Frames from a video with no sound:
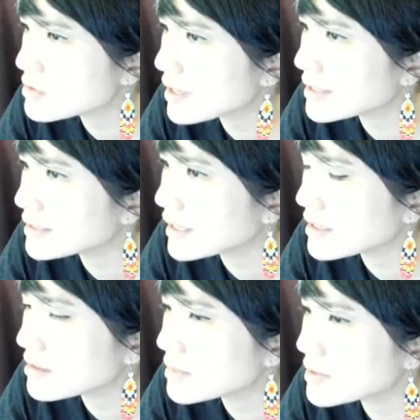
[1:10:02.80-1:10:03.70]
I
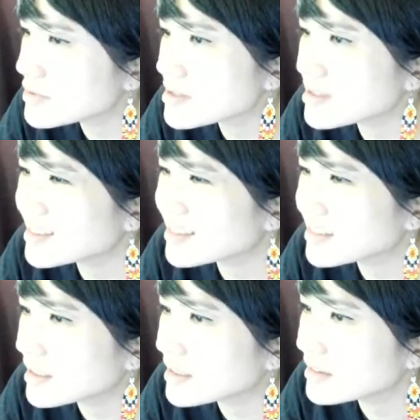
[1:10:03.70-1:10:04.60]
like the most? Kind
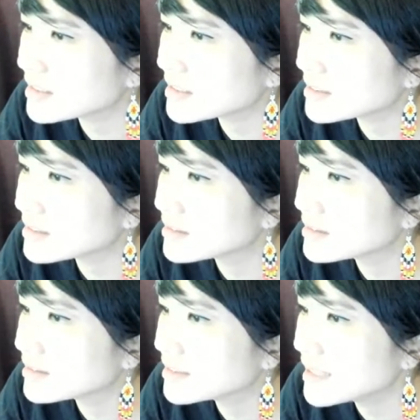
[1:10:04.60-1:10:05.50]
of already.
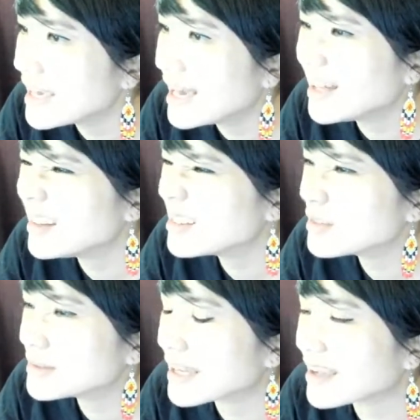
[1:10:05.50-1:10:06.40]
How long have you
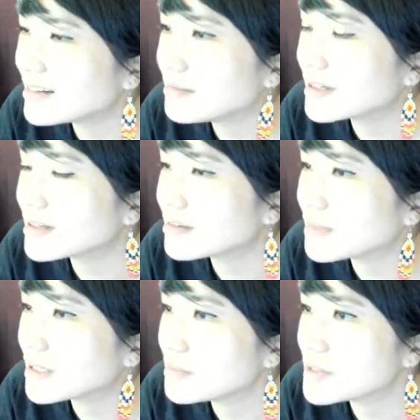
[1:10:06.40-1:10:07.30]
been animating and
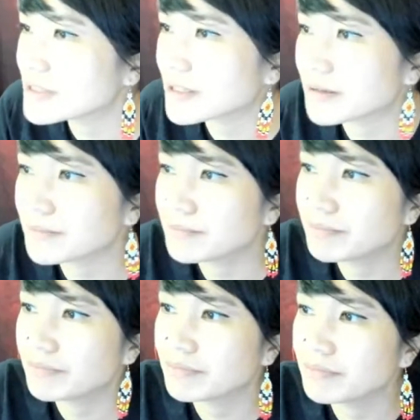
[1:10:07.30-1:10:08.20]
making music?
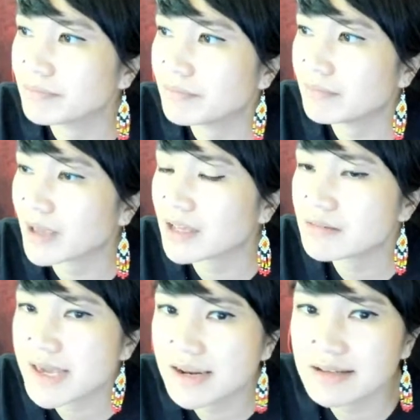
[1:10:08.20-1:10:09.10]

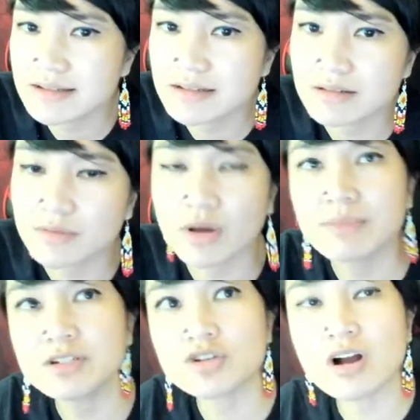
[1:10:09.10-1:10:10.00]
Animating, well, I've
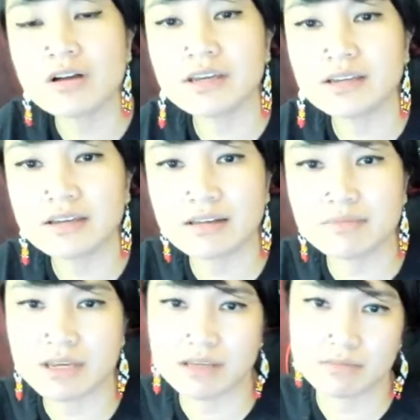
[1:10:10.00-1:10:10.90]
been drawing and
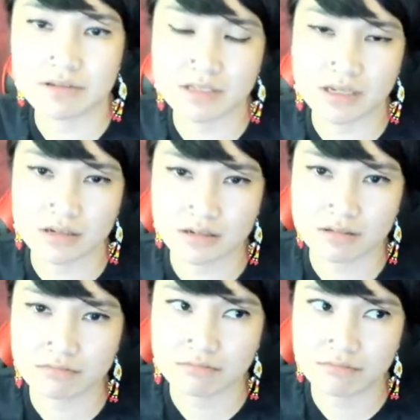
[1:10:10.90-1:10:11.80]
making music
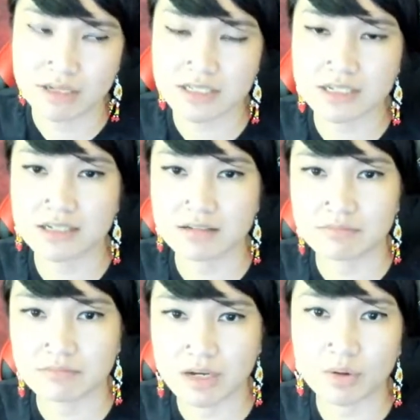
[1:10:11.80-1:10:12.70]
basically
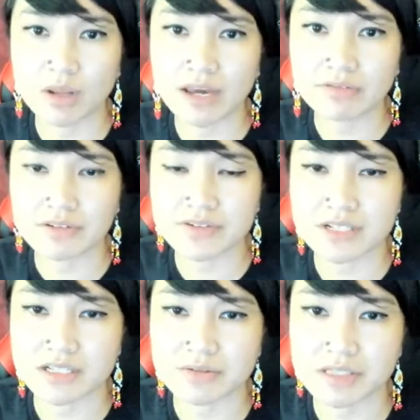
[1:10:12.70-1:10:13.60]
my whole life, ever
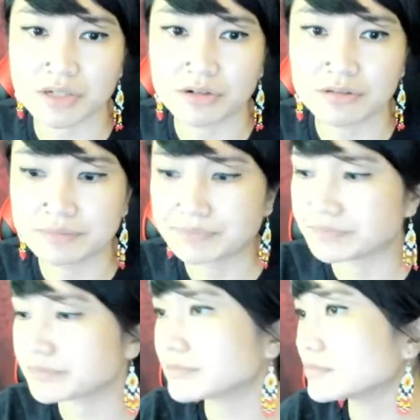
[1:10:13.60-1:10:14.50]
since I was little.
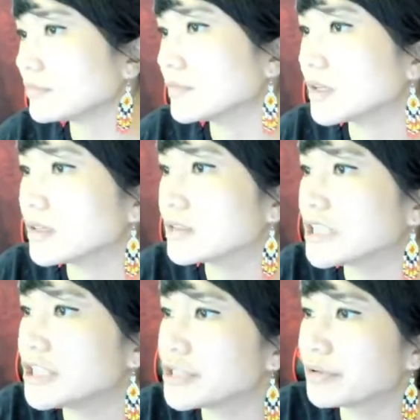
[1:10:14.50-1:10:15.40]

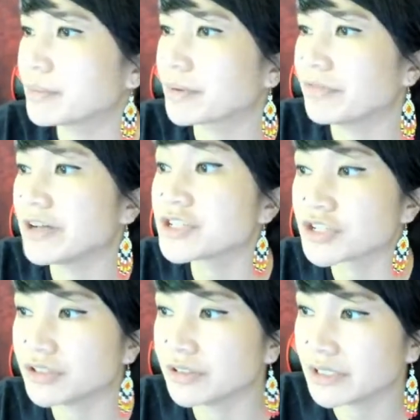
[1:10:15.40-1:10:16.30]
Didn't do it
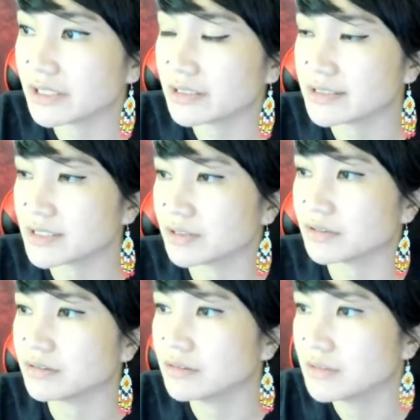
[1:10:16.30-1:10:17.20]
professionally
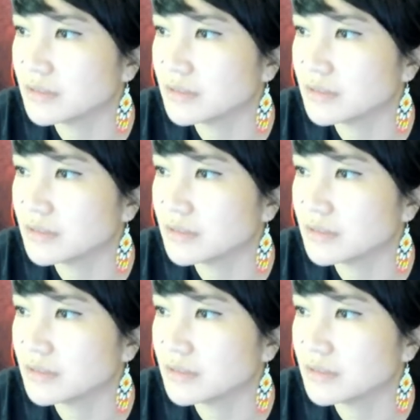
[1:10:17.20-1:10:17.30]
until,